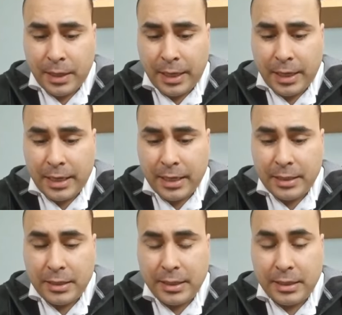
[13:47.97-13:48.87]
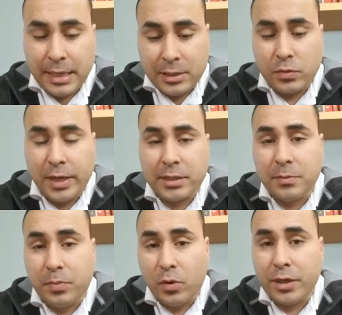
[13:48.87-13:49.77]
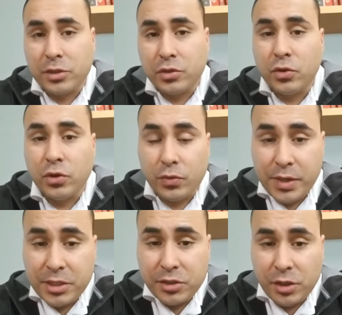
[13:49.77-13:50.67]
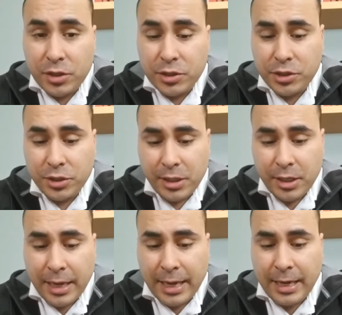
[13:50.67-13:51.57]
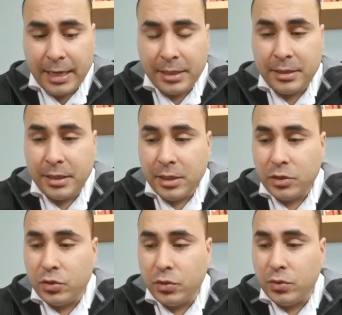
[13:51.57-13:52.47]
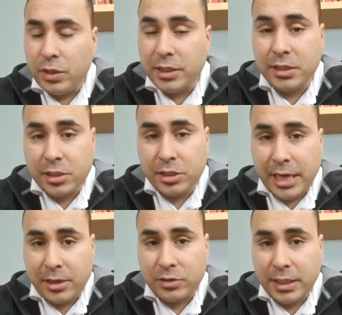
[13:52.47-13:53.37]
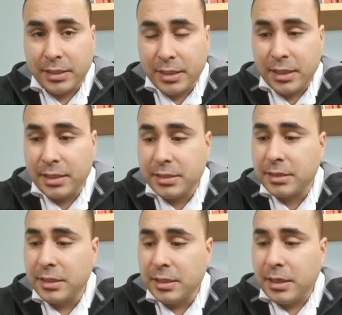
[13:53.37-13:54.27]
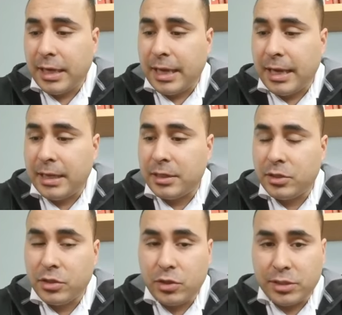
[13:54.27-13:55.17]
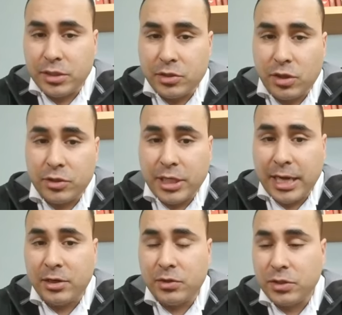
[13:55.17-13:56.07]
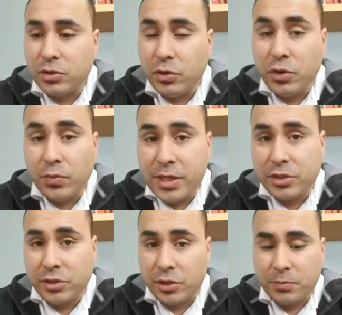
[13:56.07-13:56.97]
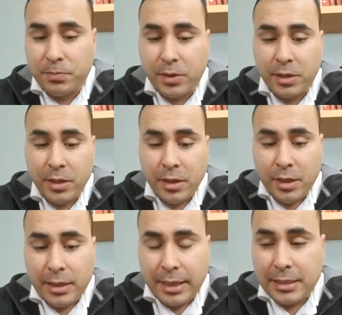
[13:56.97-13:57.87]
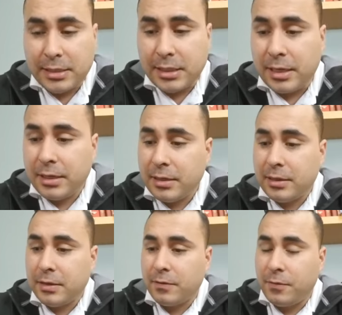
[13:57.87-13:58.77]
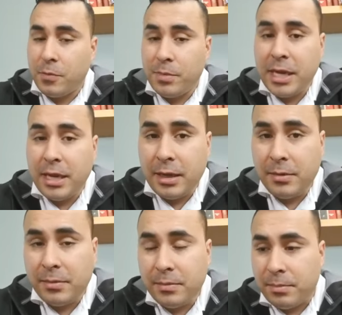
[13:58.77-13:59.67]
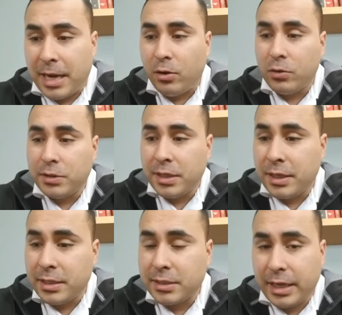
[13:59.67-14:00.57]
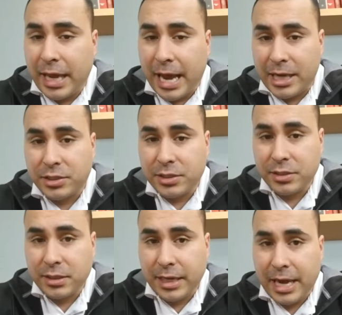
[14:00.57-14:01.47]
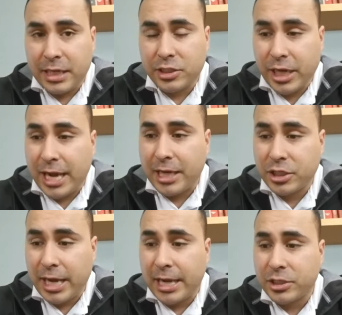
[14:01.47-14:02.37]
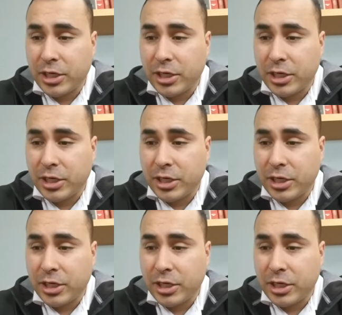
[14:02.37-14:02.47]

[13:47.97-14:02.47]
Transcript: And that's why it's important to do your research, and to listen to channels like this, and listen to other channels, and do your research. But like I said, for me, my whole thing is cash, cash, cash, cash,